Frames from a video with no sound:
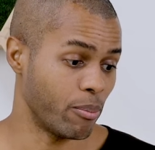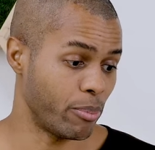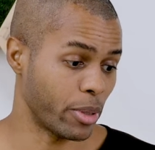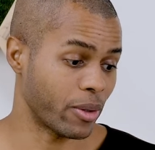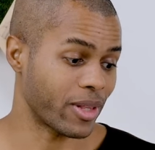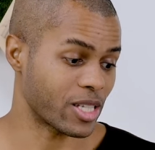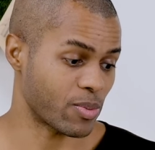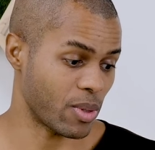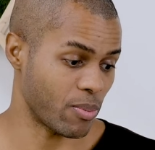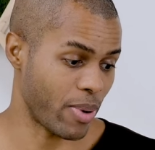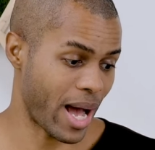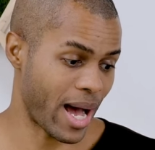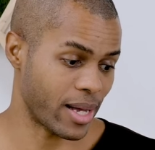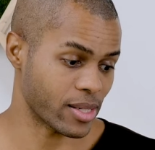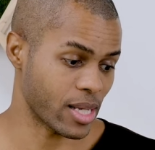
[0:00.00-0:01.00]
bill that's been
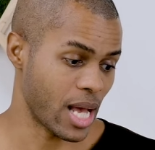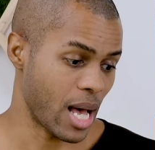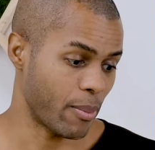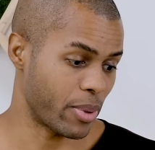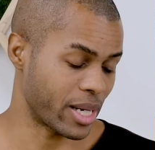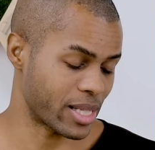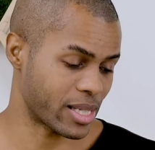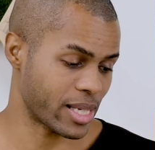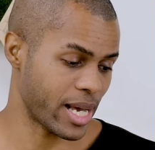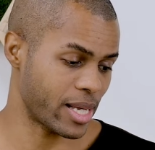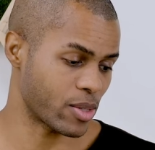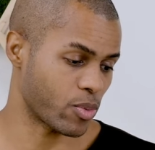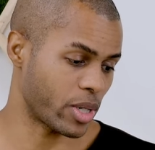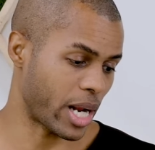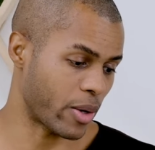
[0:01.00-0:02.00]
passed, but it
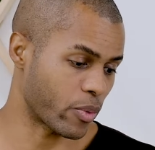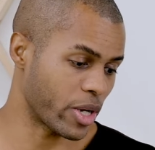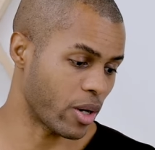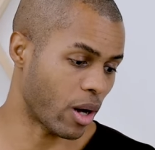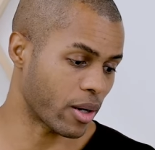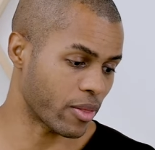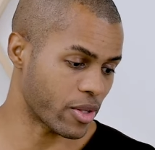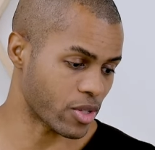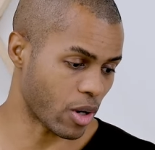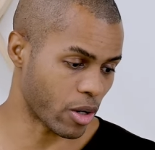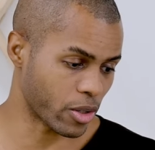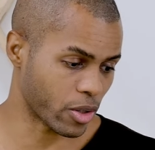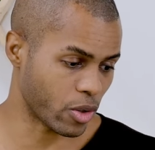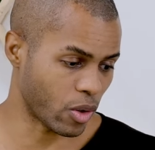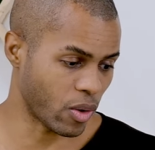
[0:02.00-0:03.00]
says when I read on in this
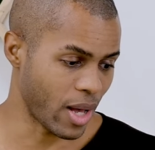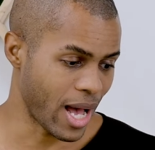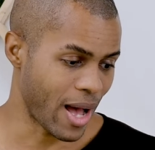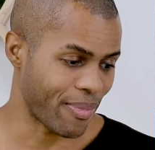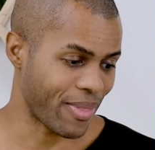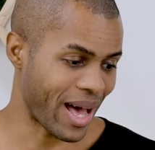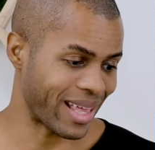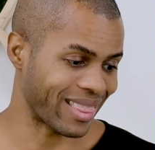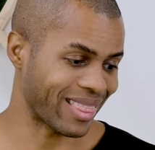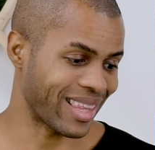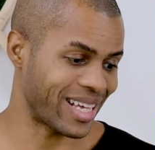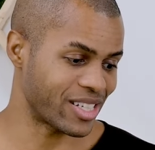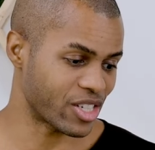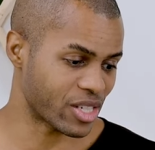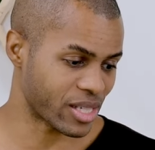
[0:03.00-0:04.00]
article that
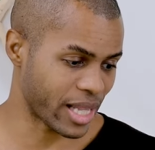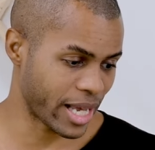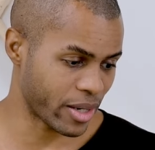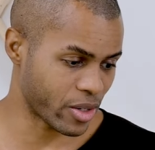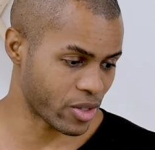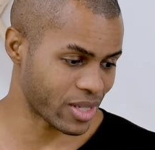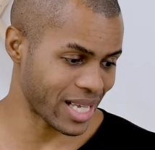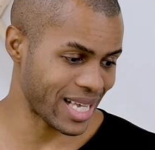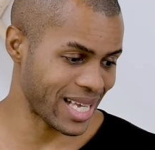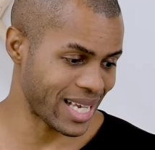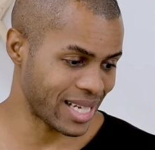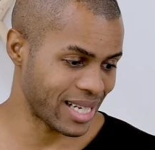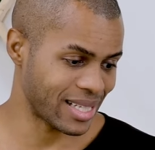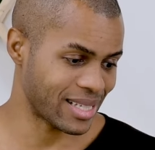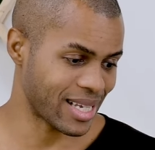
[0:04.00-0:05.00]
legislators
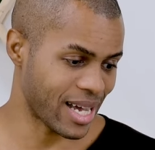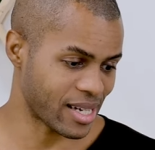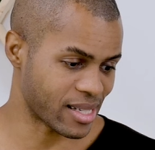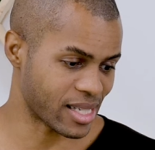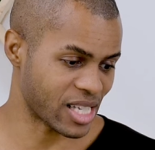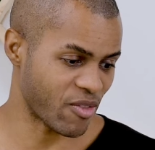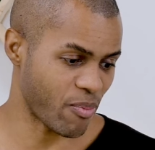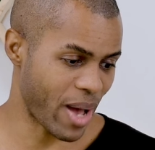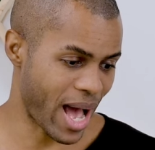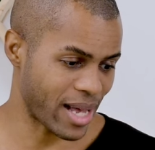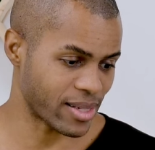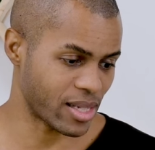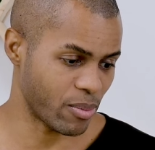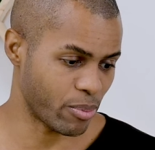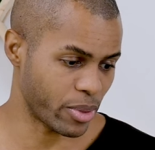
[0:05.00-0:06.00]
in Texas have
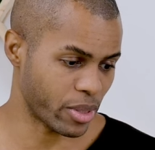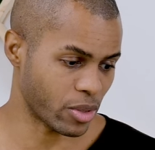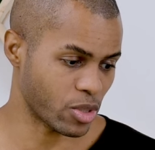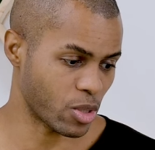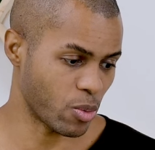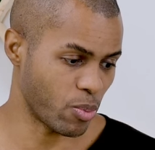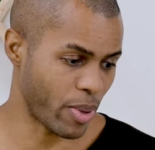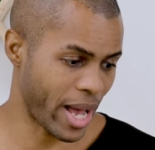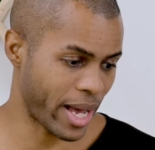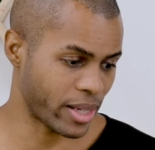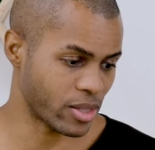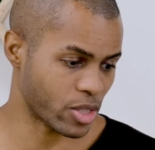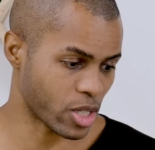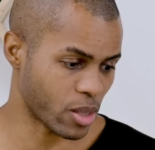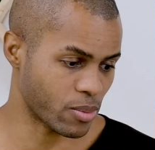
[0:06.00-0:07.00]
passed a bill to
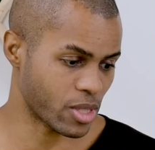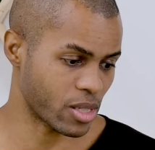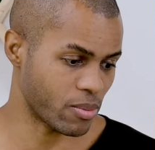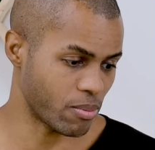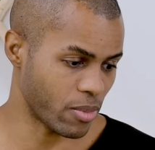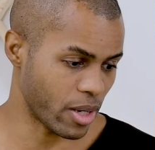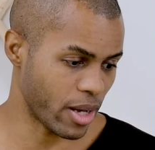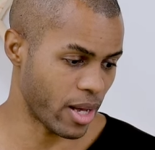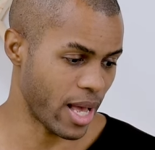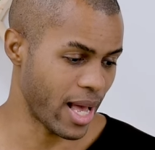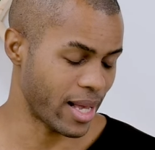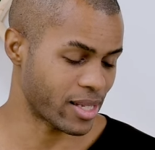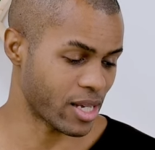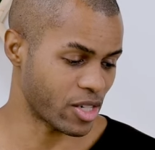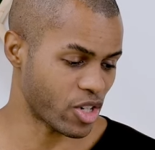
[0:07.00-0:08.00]
ban terms as,
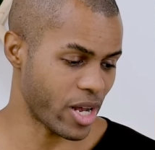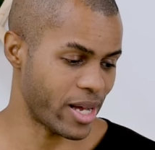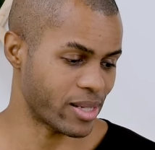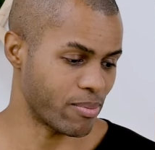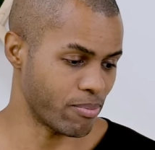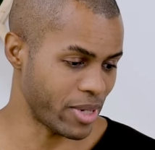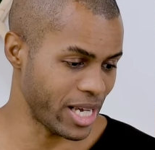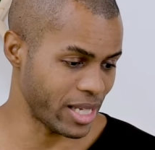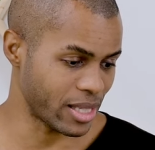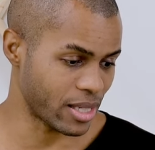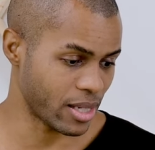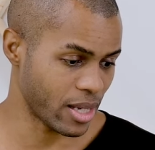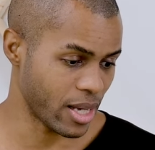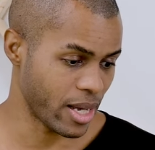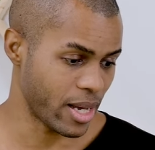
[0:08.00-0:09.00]
such as
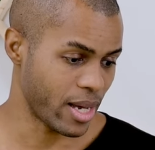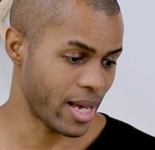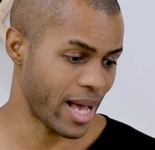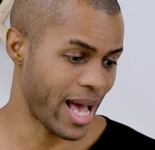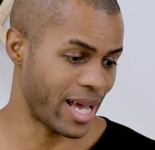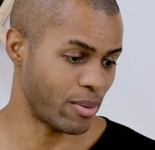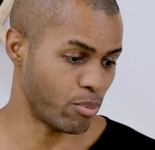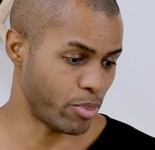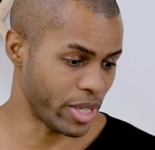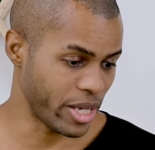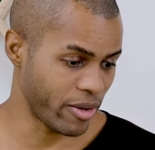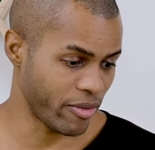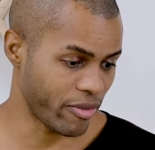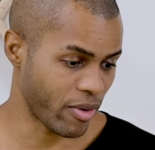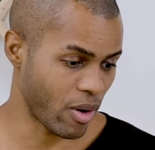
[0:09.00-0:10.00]
meat and
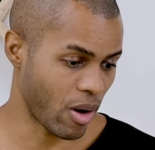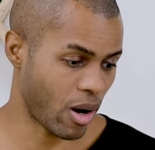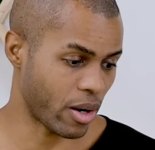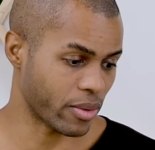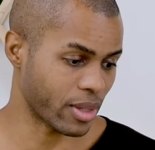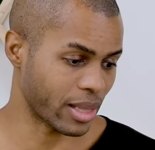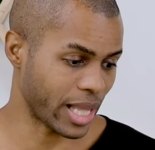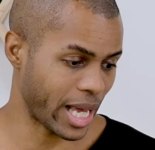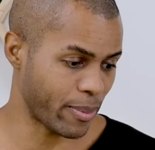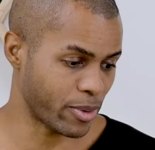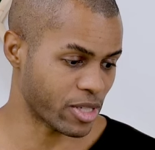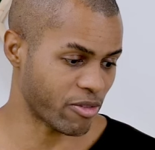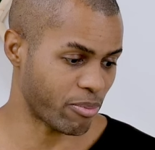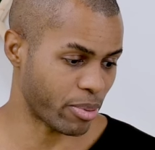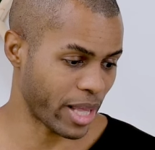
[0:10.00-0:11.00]
beef on the
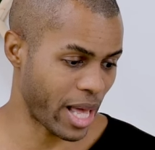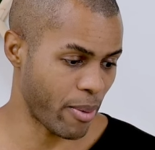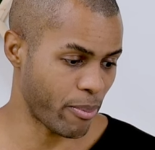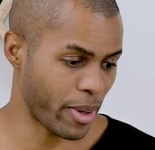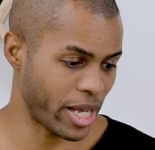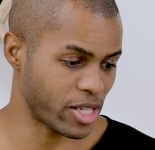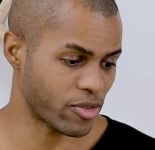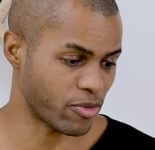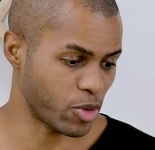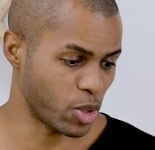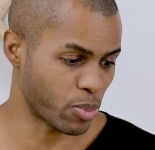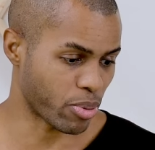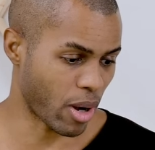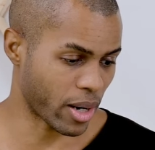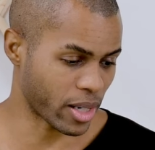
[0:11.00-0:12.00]
labels of plant based
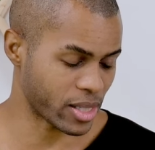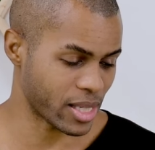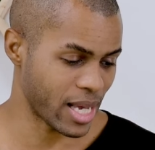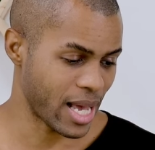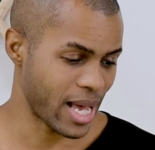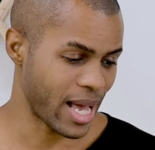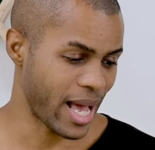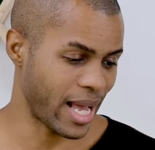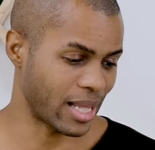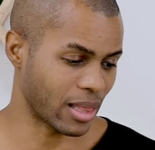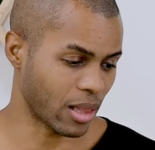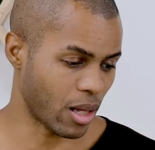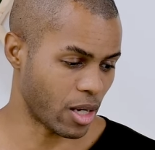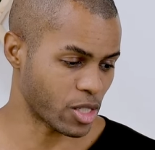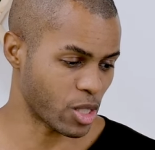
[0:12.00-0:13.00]
food products, a
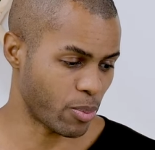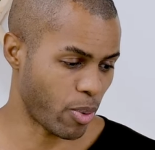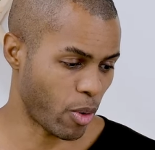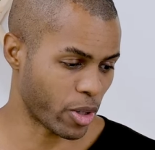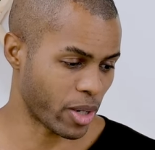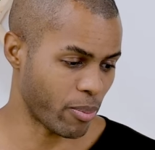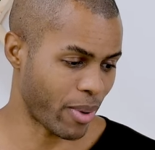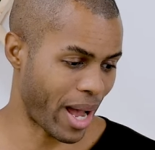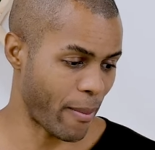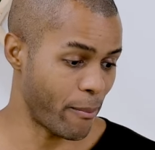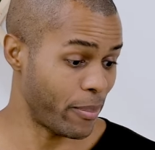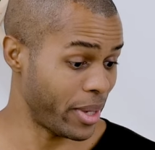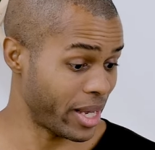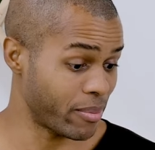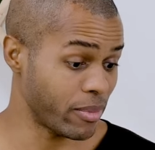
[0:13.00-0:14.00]
law supported by
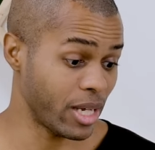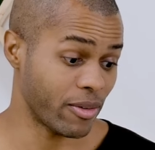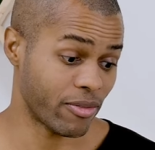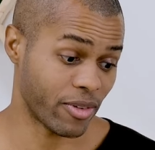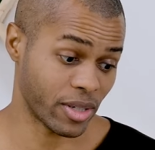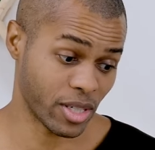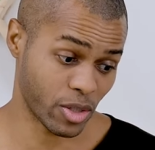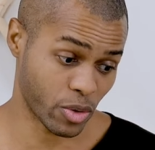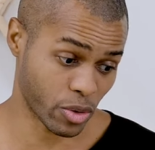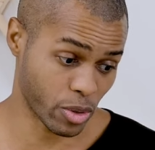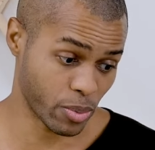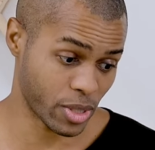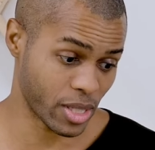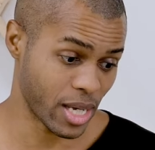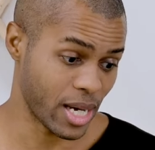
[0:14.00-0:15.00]
big meat funded
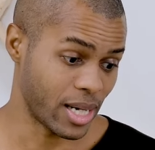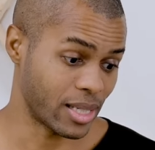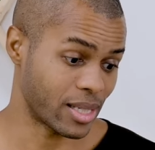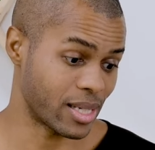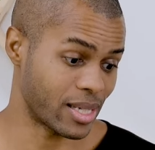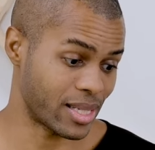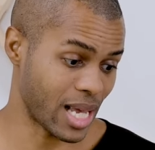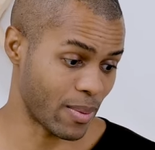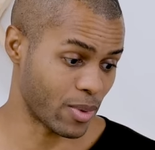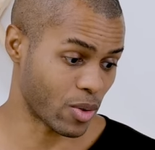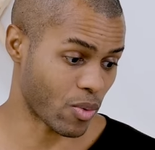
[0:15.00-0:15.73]
groups to stem